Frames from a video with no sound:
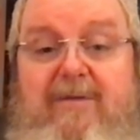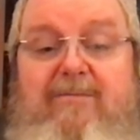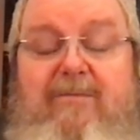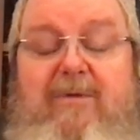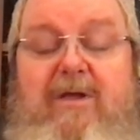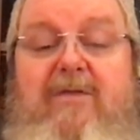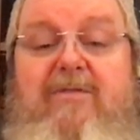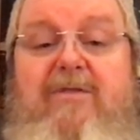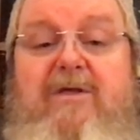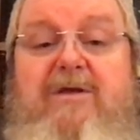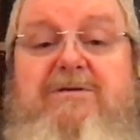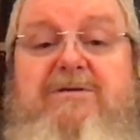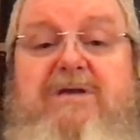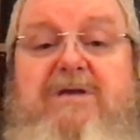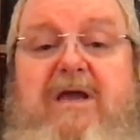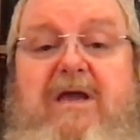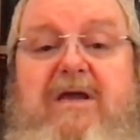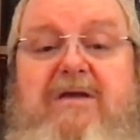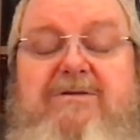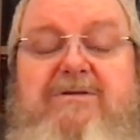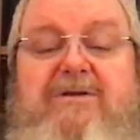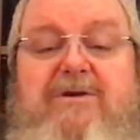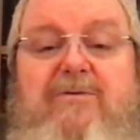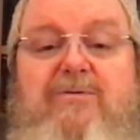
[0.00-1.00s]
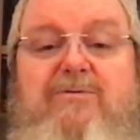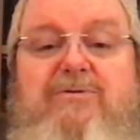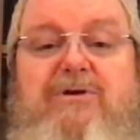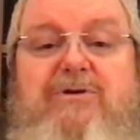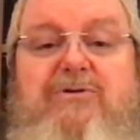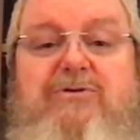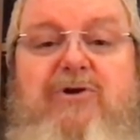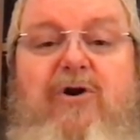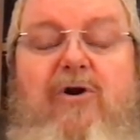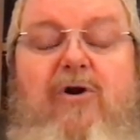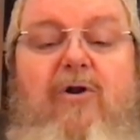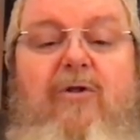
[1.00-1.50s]
In this case, there was a
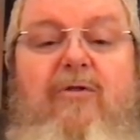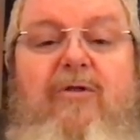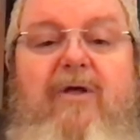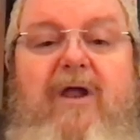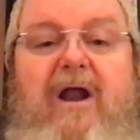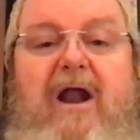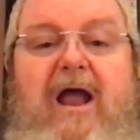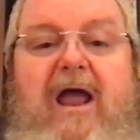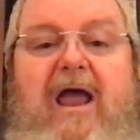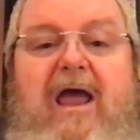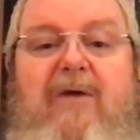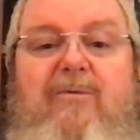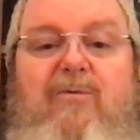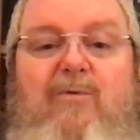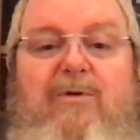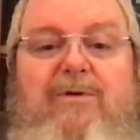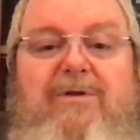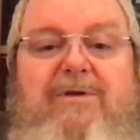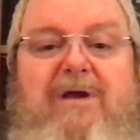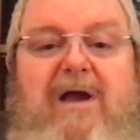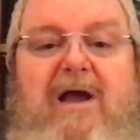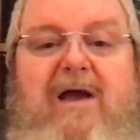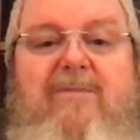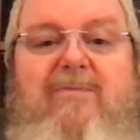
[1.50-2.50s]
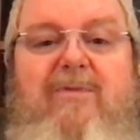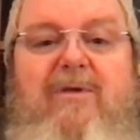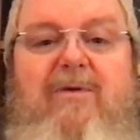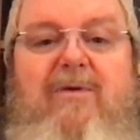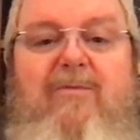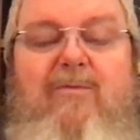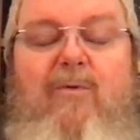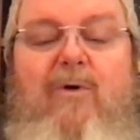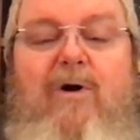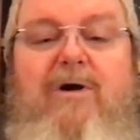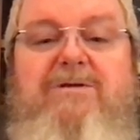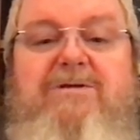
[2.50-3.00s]
journal that I had one time that
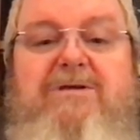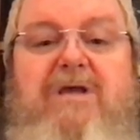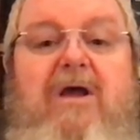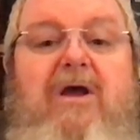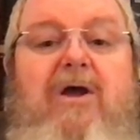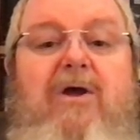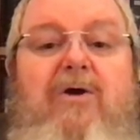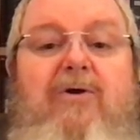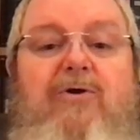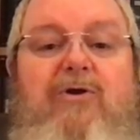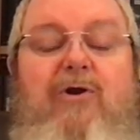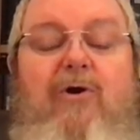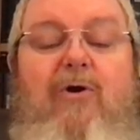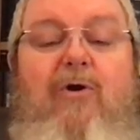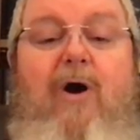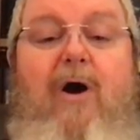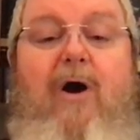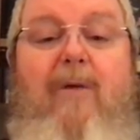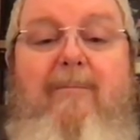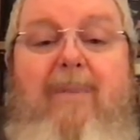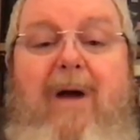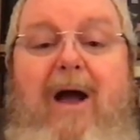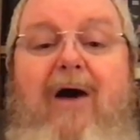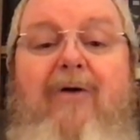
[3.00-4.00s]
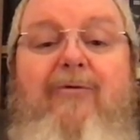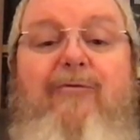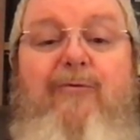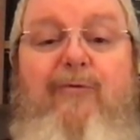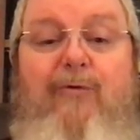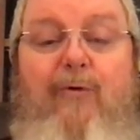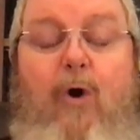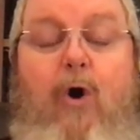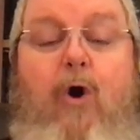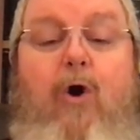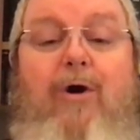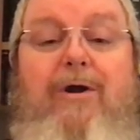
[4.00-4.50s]
was, you know, about
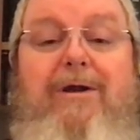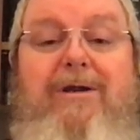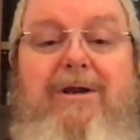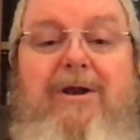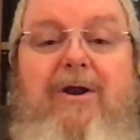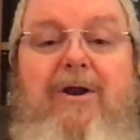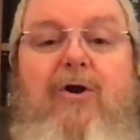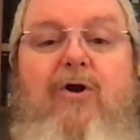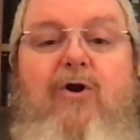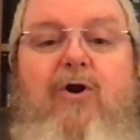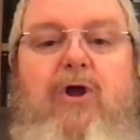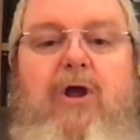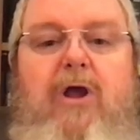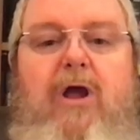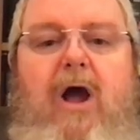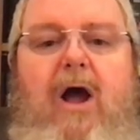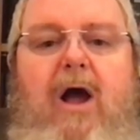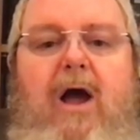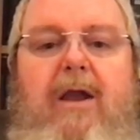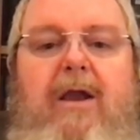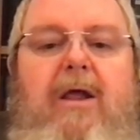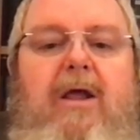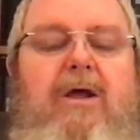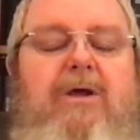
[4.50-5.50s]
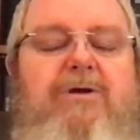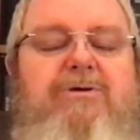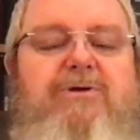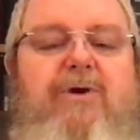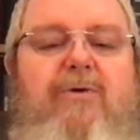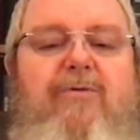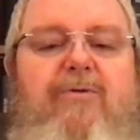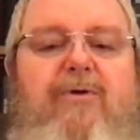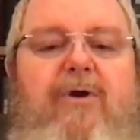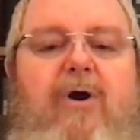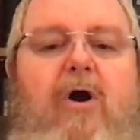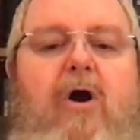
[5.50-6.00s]
drawing near to God.
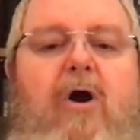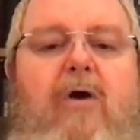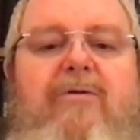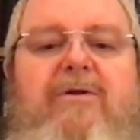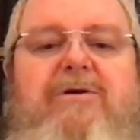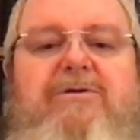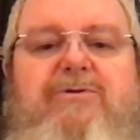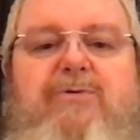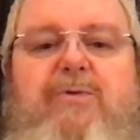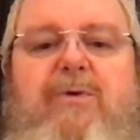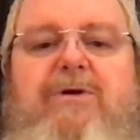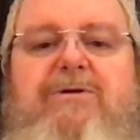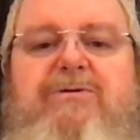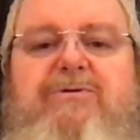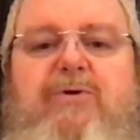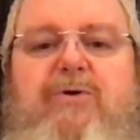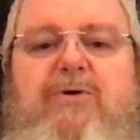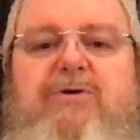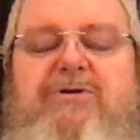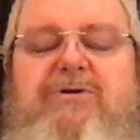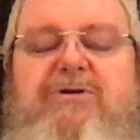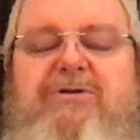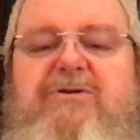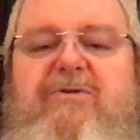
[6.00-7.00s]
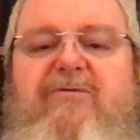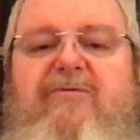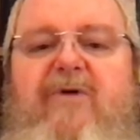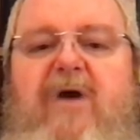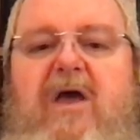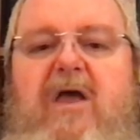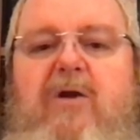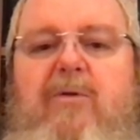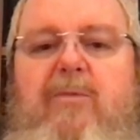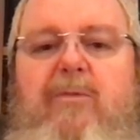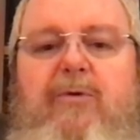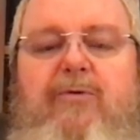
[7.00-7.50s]
So there are these resources
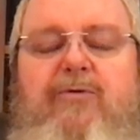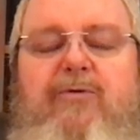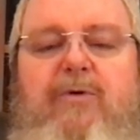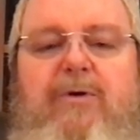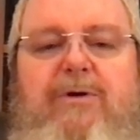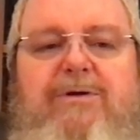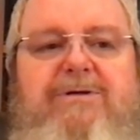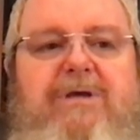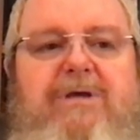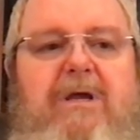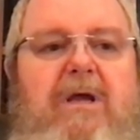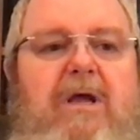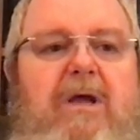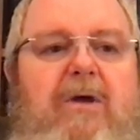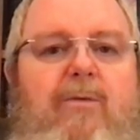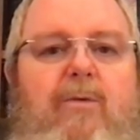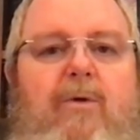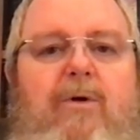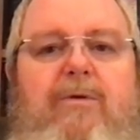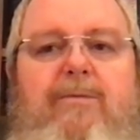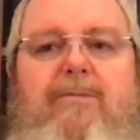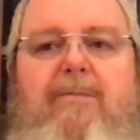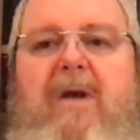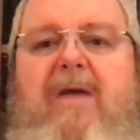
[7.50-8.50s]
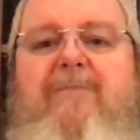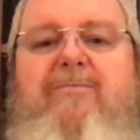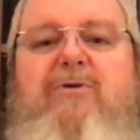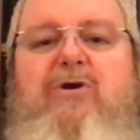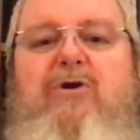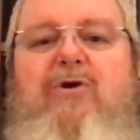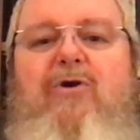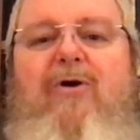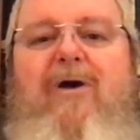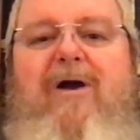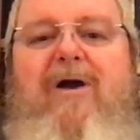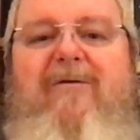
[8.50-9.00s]
available to us. Well, maybe you
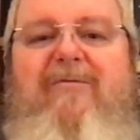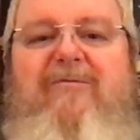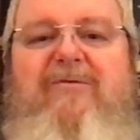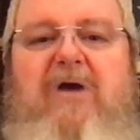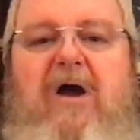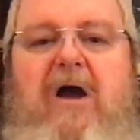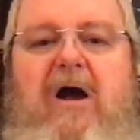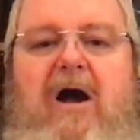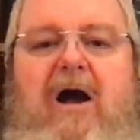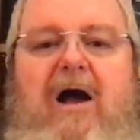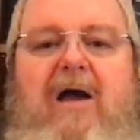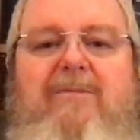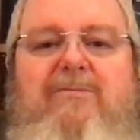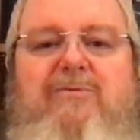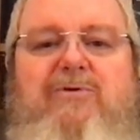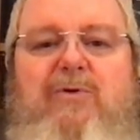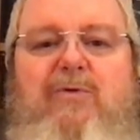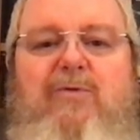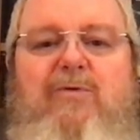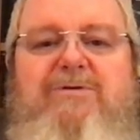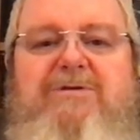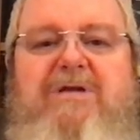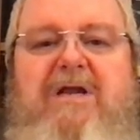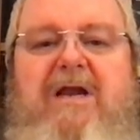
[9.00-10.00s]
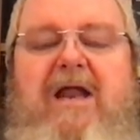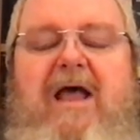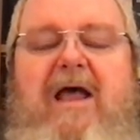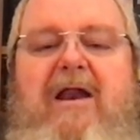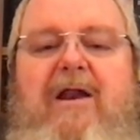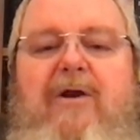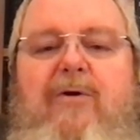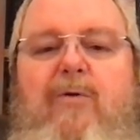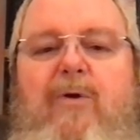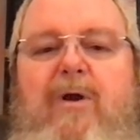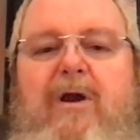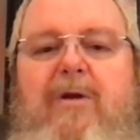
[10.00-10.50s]
don't have time to sit down
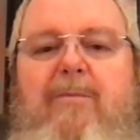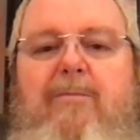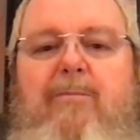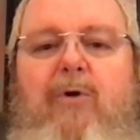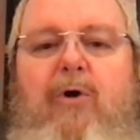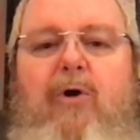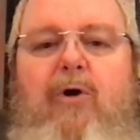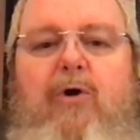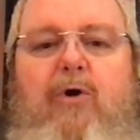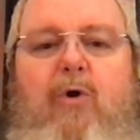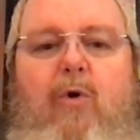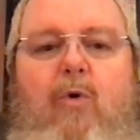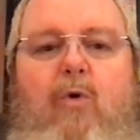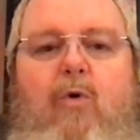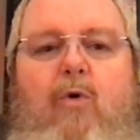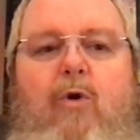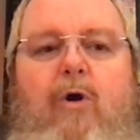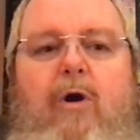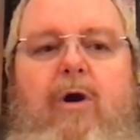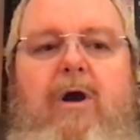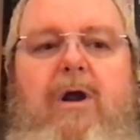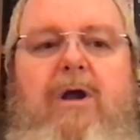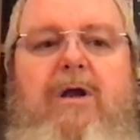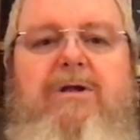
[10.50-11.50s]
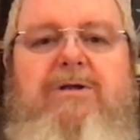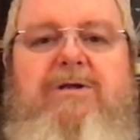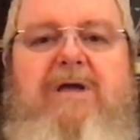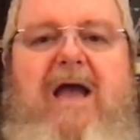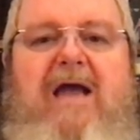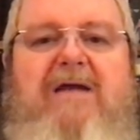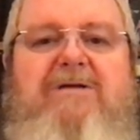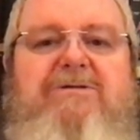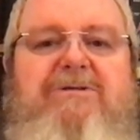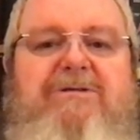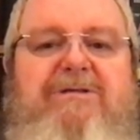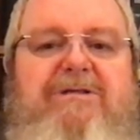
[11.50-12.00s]
and read a book or to
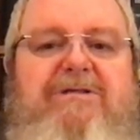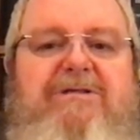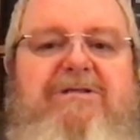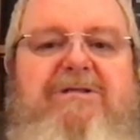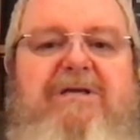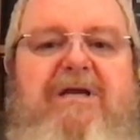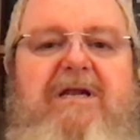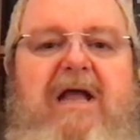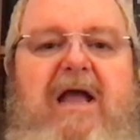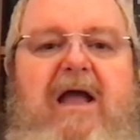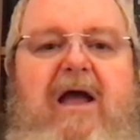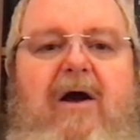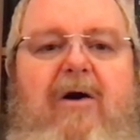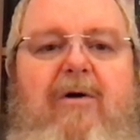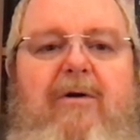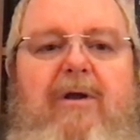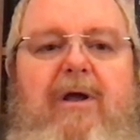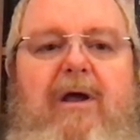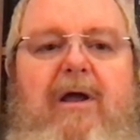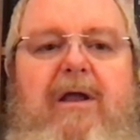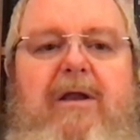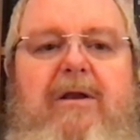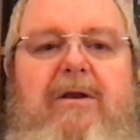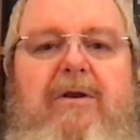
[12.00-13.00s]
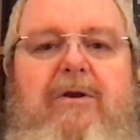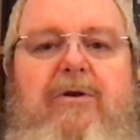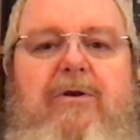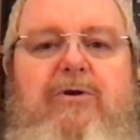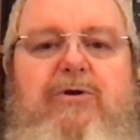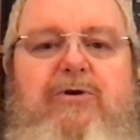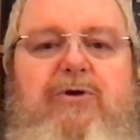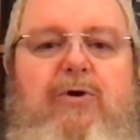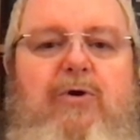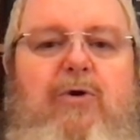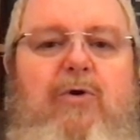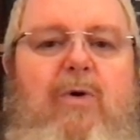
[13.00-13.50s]
actually sit down and
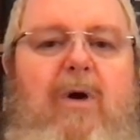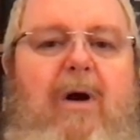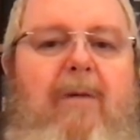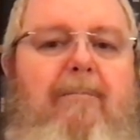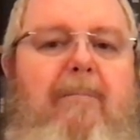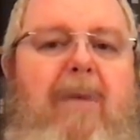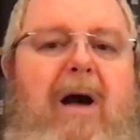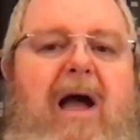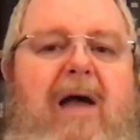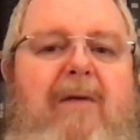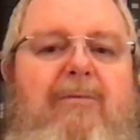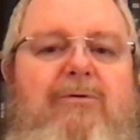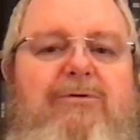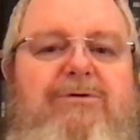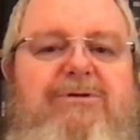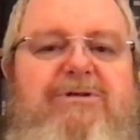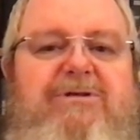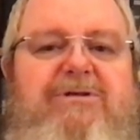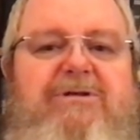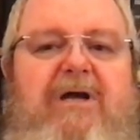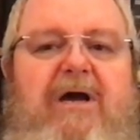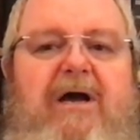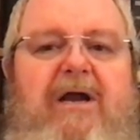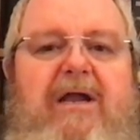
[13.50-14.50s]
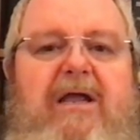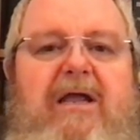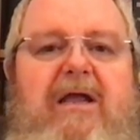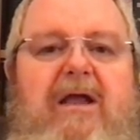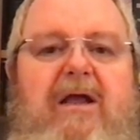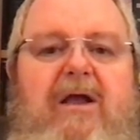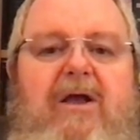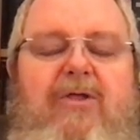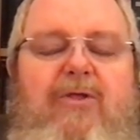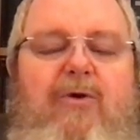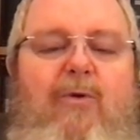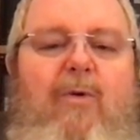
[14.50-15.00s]
do a Bible study
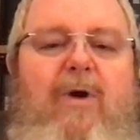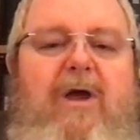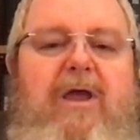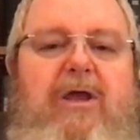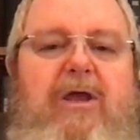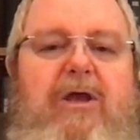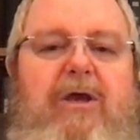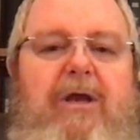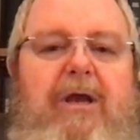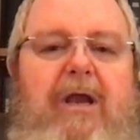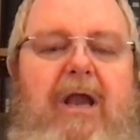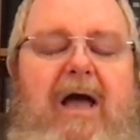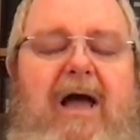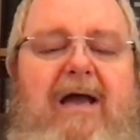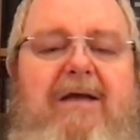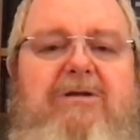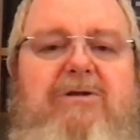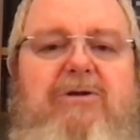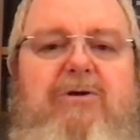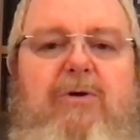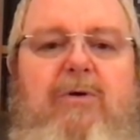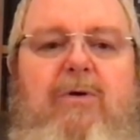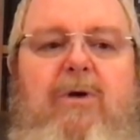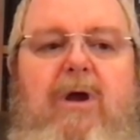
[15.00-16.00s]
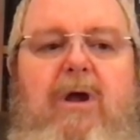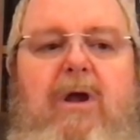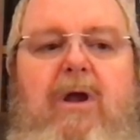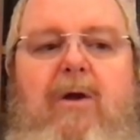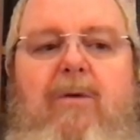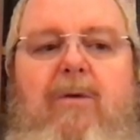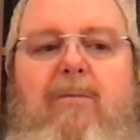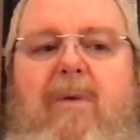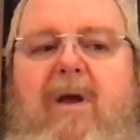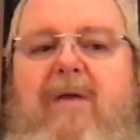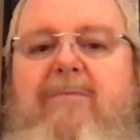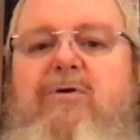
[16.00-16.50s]
the way you'd like to.
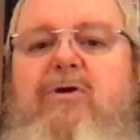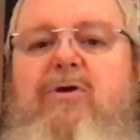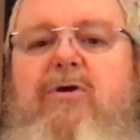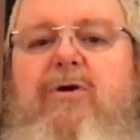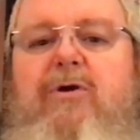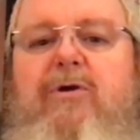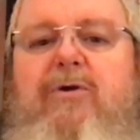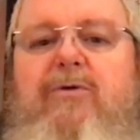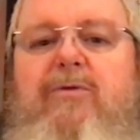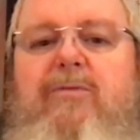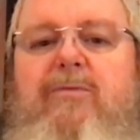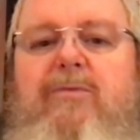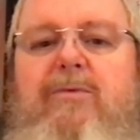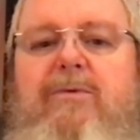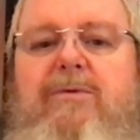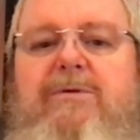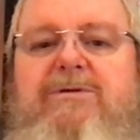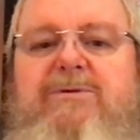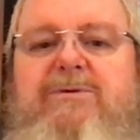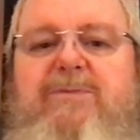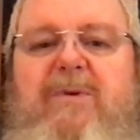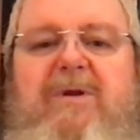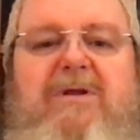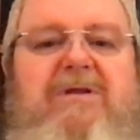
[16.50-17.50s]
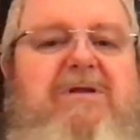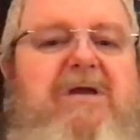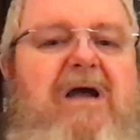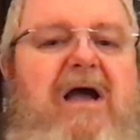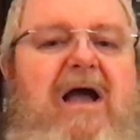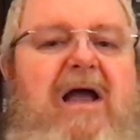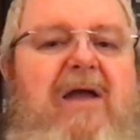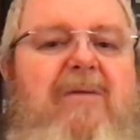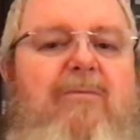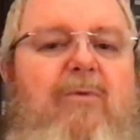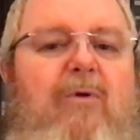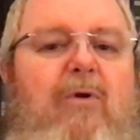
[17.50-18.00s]
Maybe you could spend
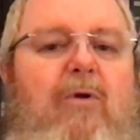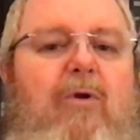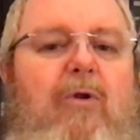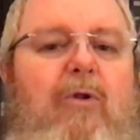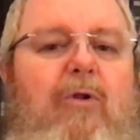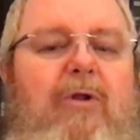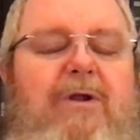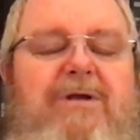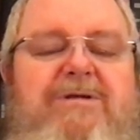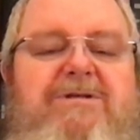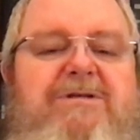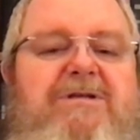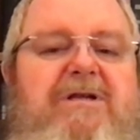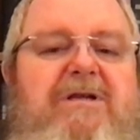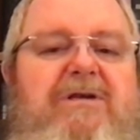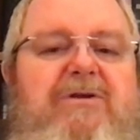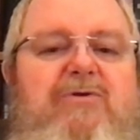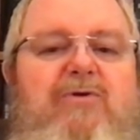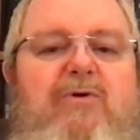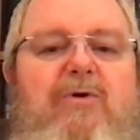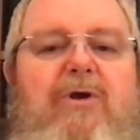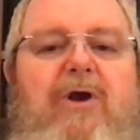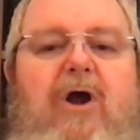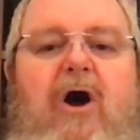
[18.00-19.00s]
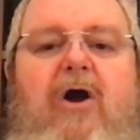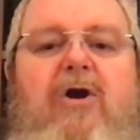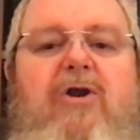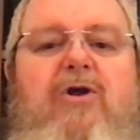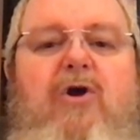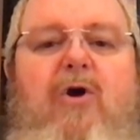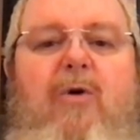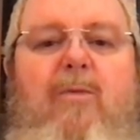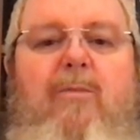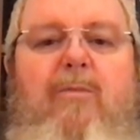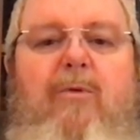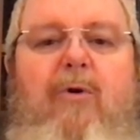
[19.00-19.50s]
time listening to an
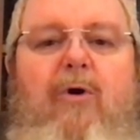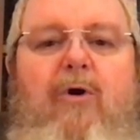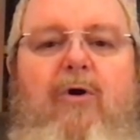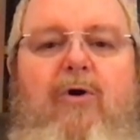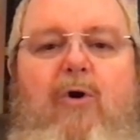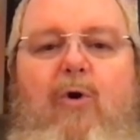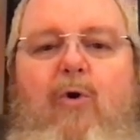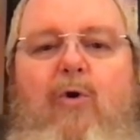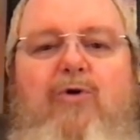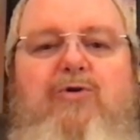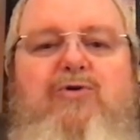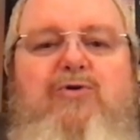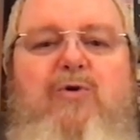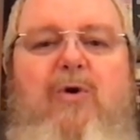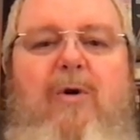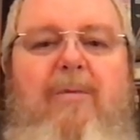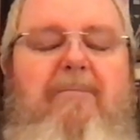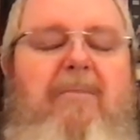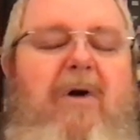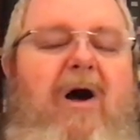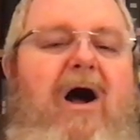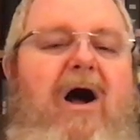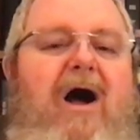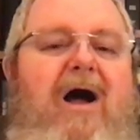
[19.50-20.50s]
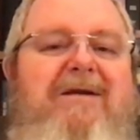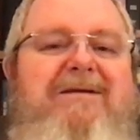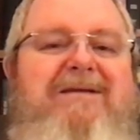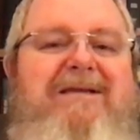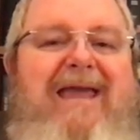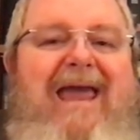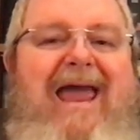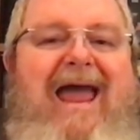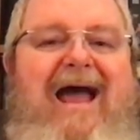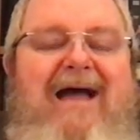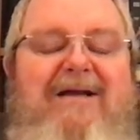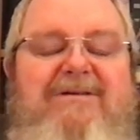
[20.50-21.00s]
audiobook or to a
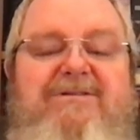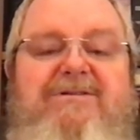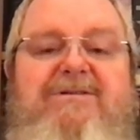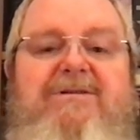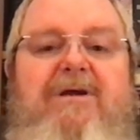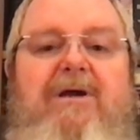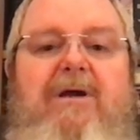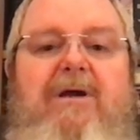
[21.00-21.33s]
podcast.